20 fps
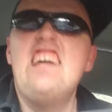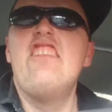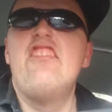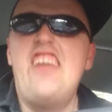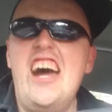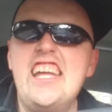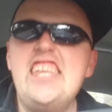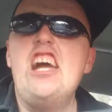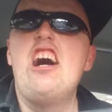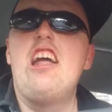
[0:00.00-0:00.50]

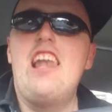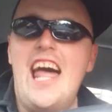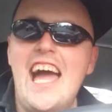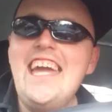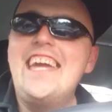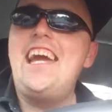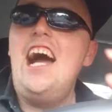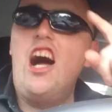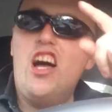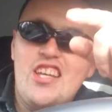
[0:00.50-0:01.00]
then you'll
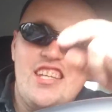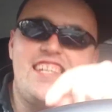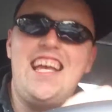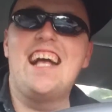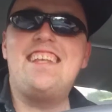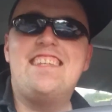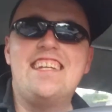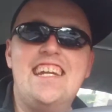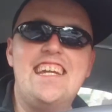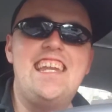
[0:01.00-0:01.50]
like our
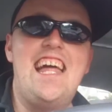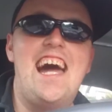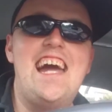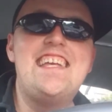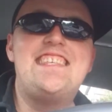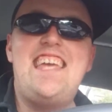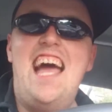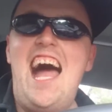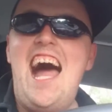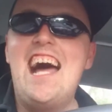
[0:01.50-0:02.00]
Saturday
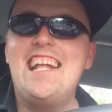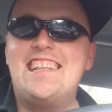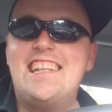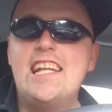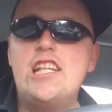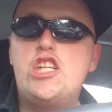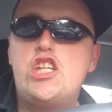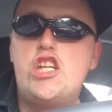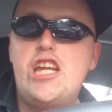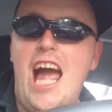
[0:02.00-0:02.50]
night at the
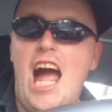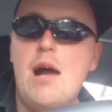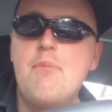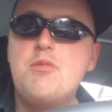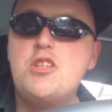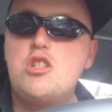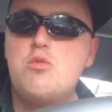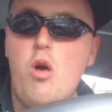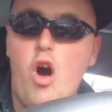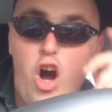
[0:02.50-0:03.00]

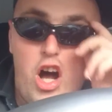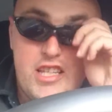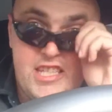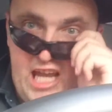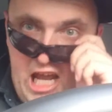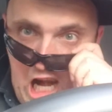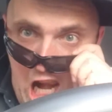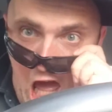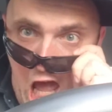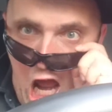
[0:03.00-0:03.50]
Champs
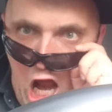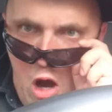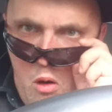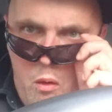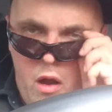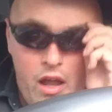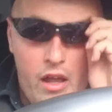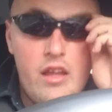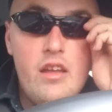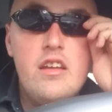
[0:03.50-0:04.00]
Waterloo
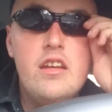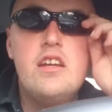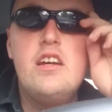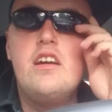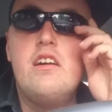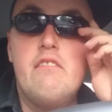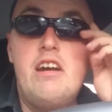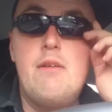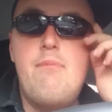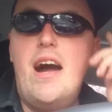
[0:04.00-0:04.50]

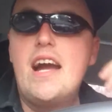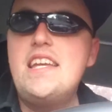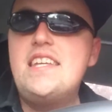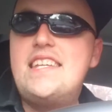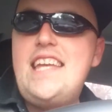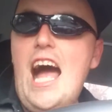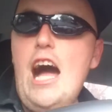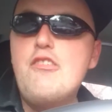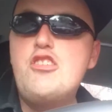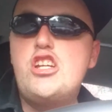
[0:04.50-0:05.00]
with
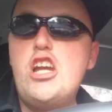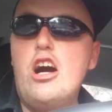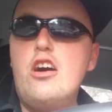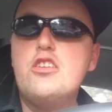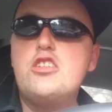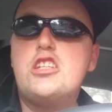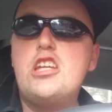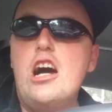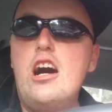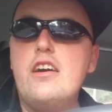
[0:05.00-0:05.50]
myself,
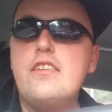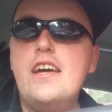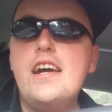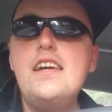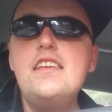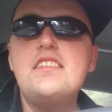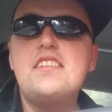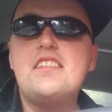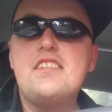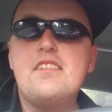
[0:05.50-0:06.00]
Sean
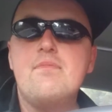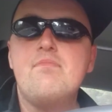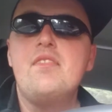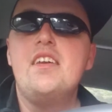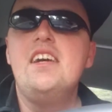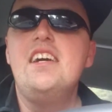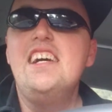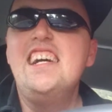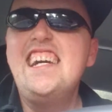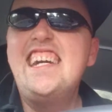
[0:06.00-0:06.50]
Saunders,
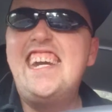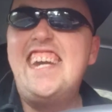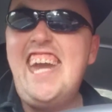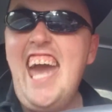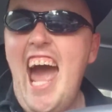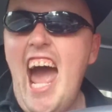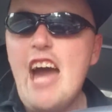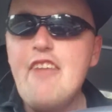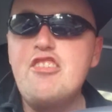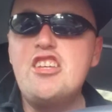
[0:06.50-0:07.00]

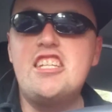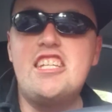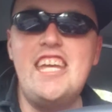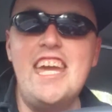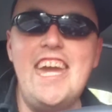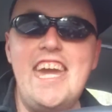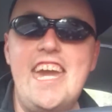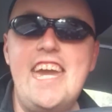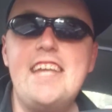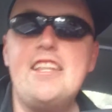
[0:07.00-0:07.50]
Kev
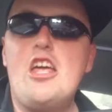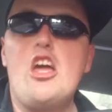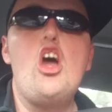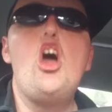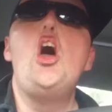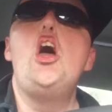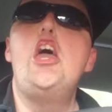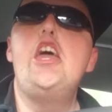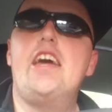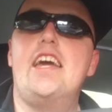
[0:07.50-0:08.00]
Seed,
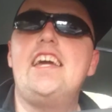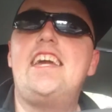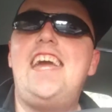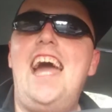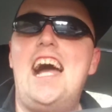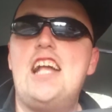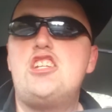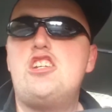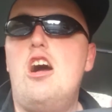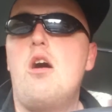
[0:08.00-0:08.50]
you can
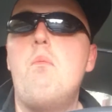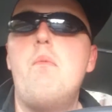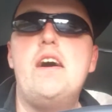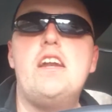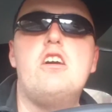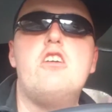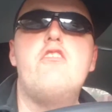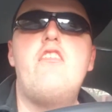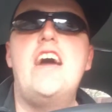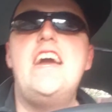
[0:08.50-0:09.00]
catch on
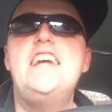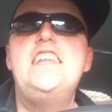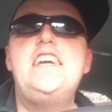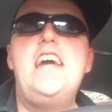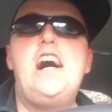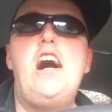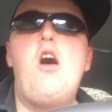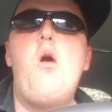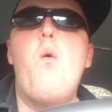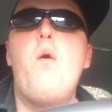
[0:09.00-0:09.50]
Middle
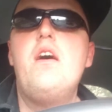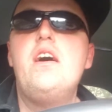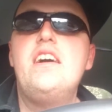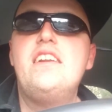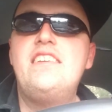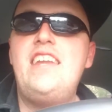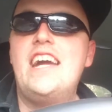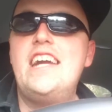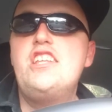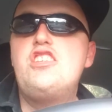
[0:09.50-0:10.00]
Radio
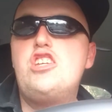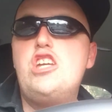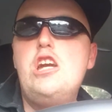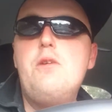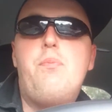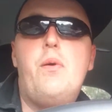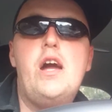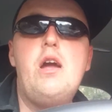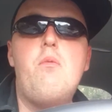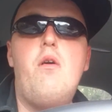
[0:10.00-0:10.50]

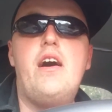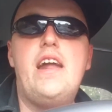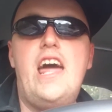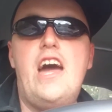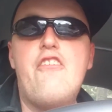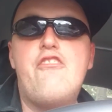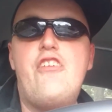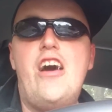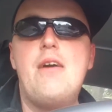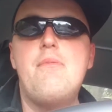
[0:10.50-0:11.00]
92.1
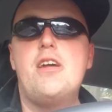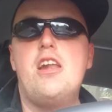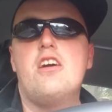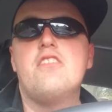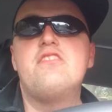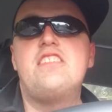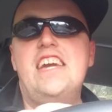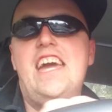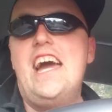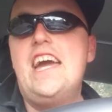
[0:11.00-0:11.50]
FM and on
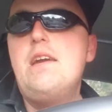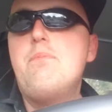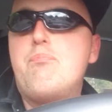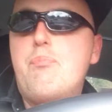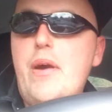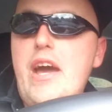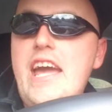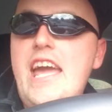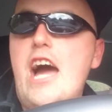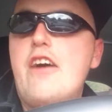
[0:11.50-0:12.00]
DAB
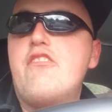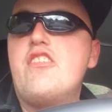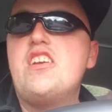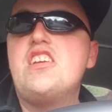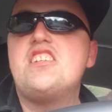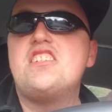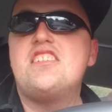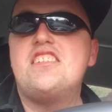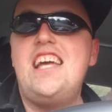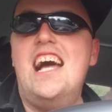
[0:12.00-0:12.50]
every
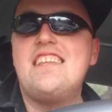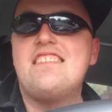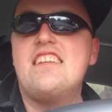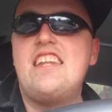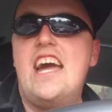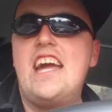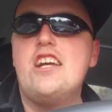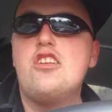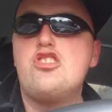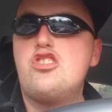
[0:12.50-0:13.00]

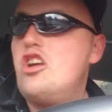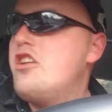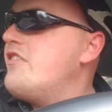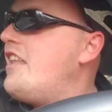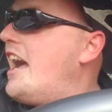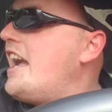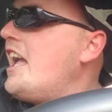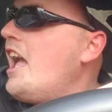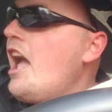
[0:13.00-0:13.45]
Saturday and Sunday